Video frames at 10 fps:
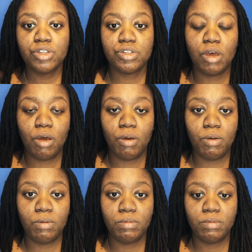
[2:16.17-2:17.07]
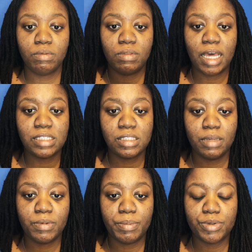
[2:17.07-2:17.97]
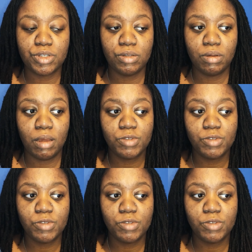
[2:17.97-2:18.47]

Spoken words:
So that's tip number 2.